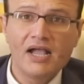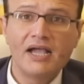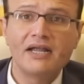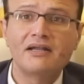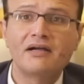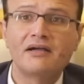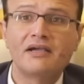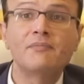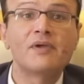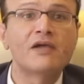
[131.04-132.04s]
and
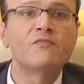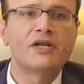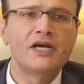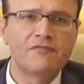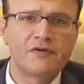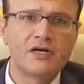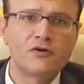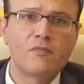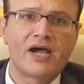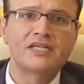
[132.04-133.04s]
it became very difficult
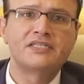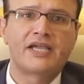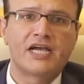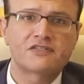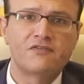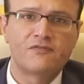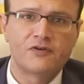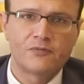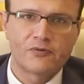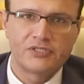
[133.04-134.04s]
to manage the cash flow
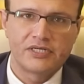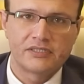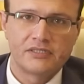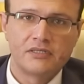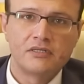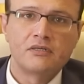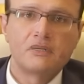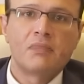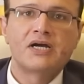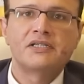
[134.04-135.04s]
for the project.
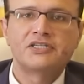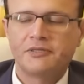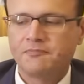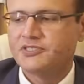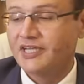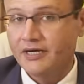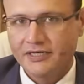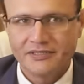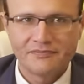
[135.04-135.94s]
But the ship sailed.